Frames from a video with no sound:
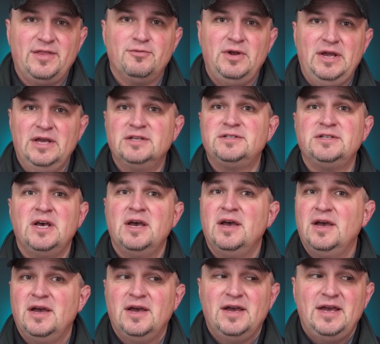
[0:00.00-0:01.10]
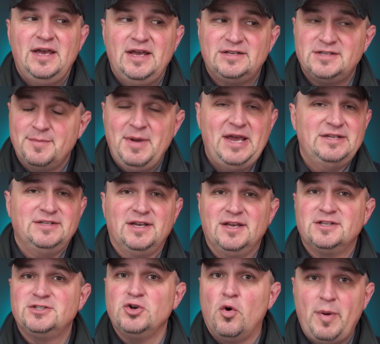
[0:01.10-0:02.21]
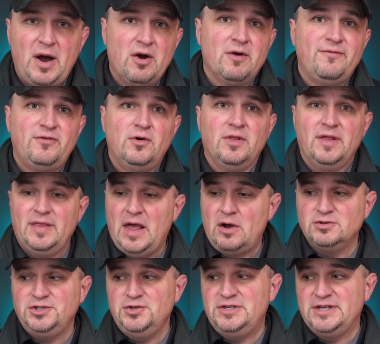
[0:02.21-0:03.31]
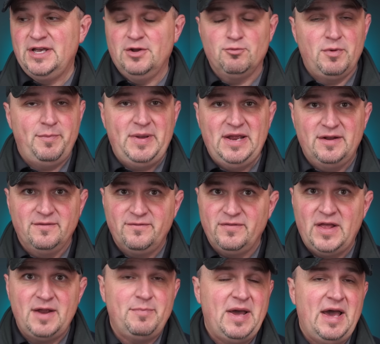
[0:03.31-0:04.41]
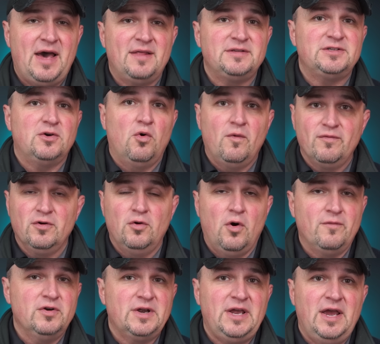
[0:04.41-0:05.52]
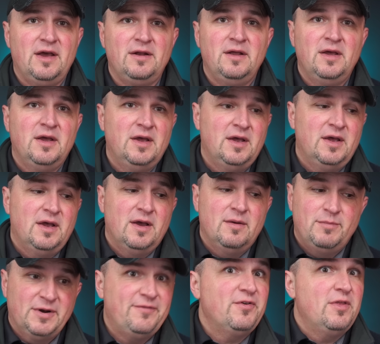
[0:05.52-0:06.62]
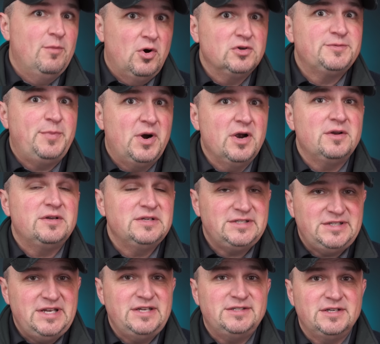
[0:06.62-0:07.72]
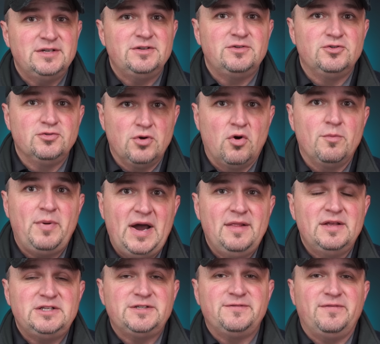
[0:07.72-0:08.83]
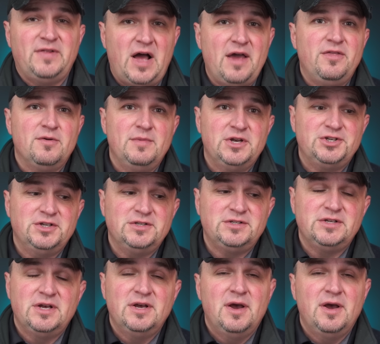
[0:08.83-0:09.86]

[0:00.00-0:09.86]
3. It's it's amazing. It's so powerful. It allows you to get repeated flight paths over and over again. But for the most part, seasoned drone pilots fly their missions